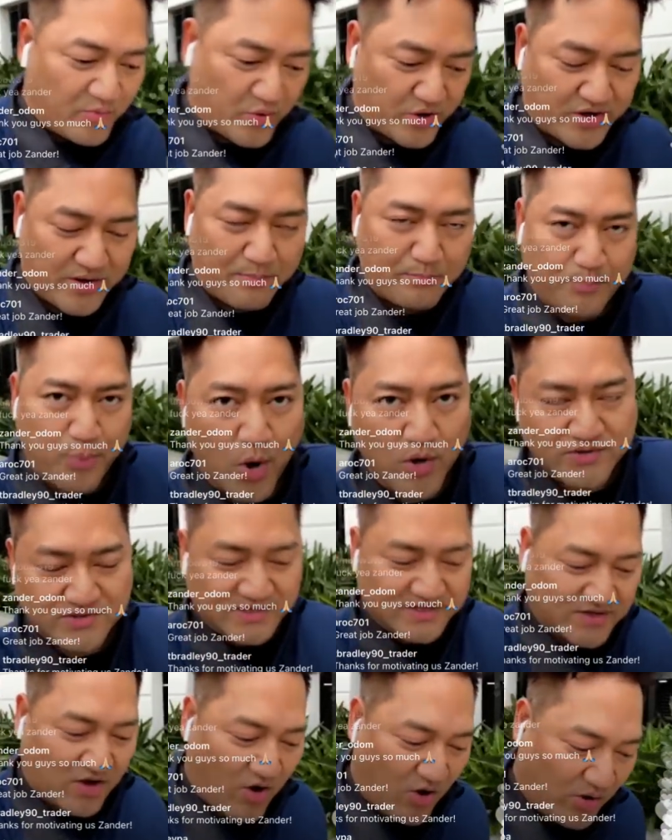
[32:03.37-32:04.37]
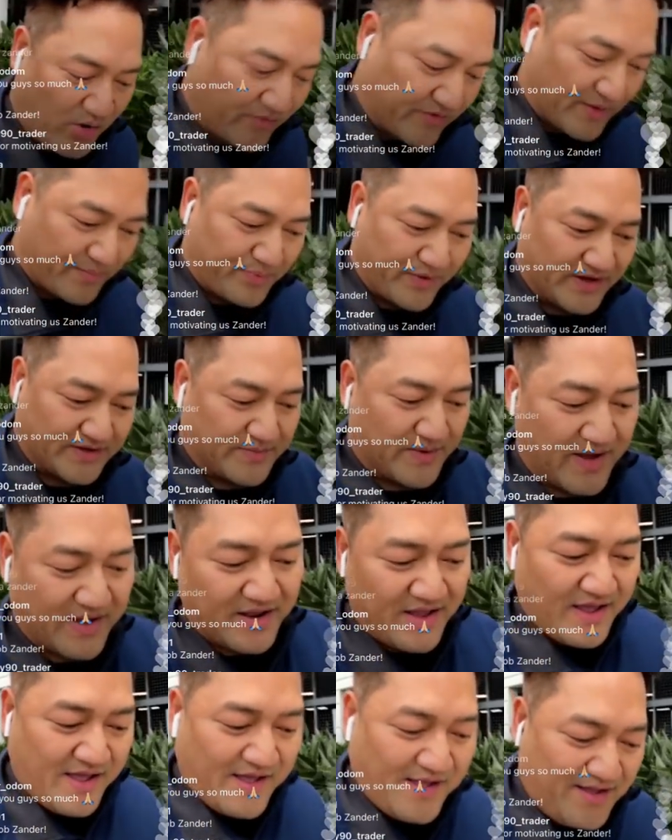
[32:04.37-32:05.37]
We're going to post this all over the place,
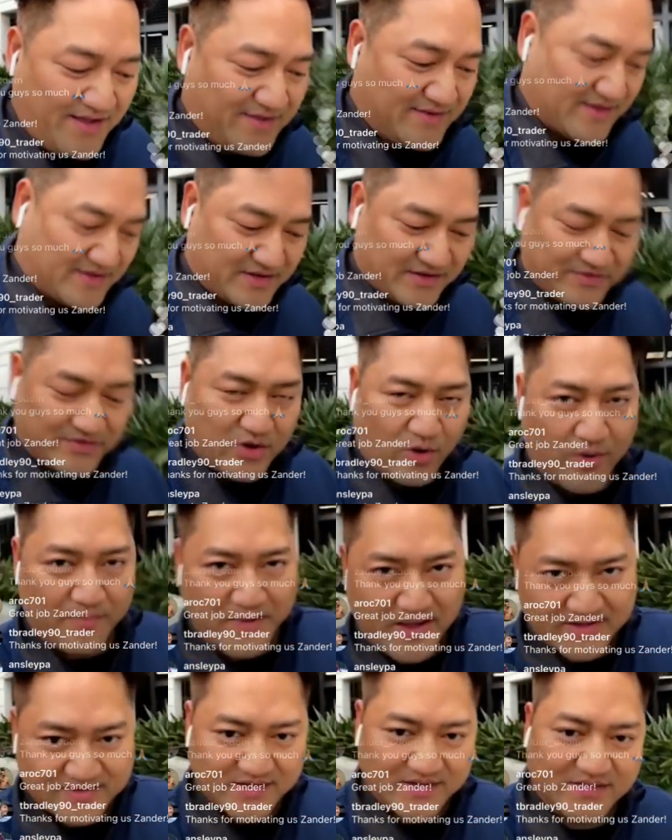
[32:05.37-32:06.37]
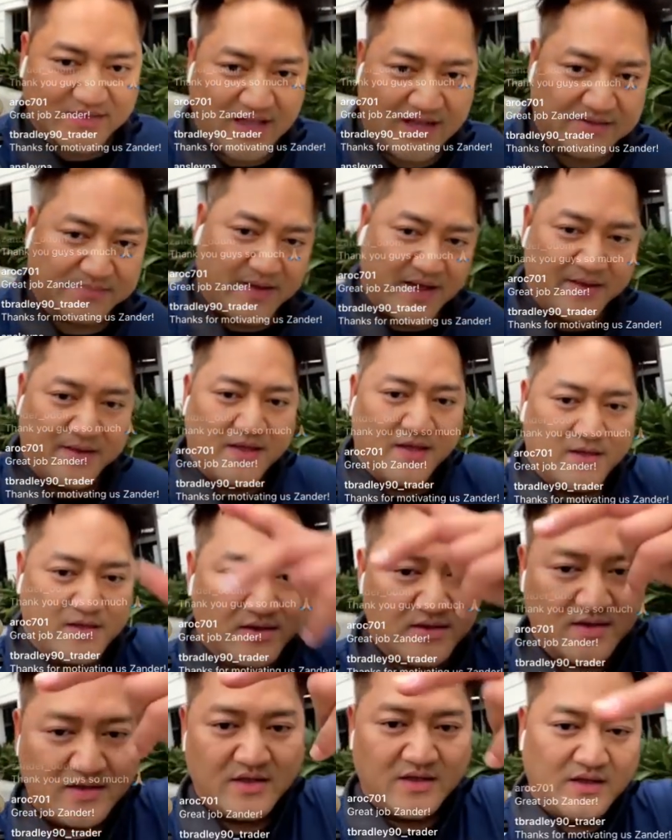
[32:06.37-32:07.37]
man. This is so amazing. Thanks, man.
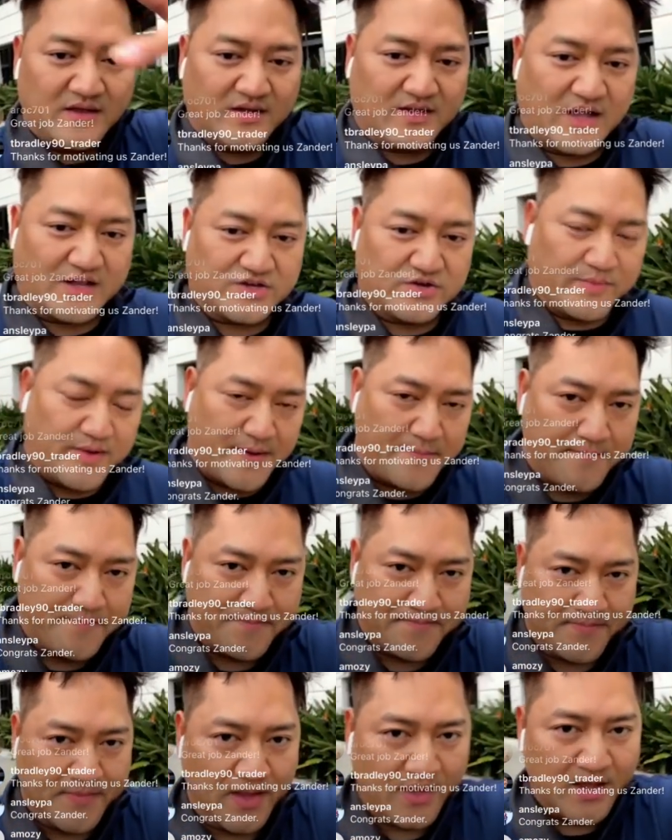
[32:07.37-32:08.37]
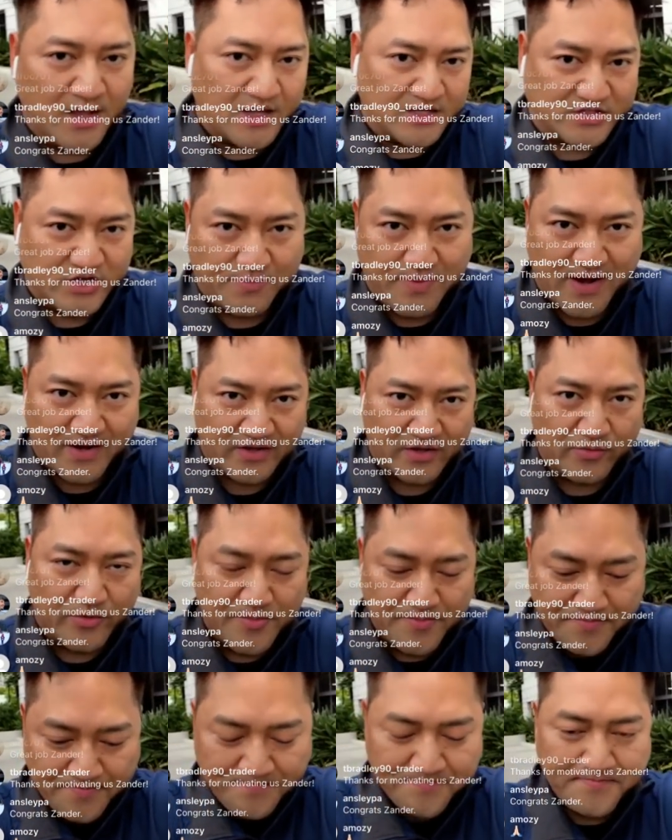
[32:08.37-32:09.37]
Catch you, man. I'll see you back in
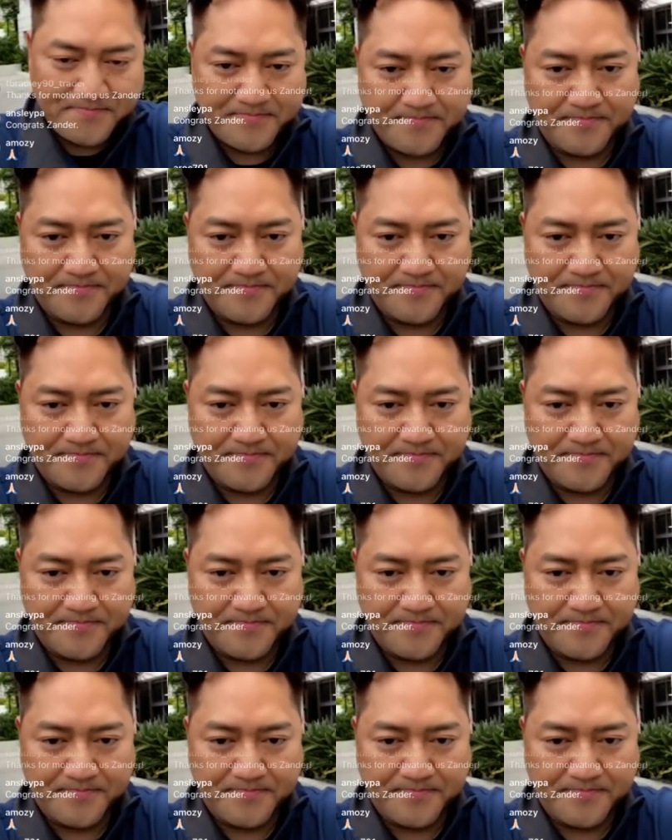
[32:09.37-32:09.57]
the room.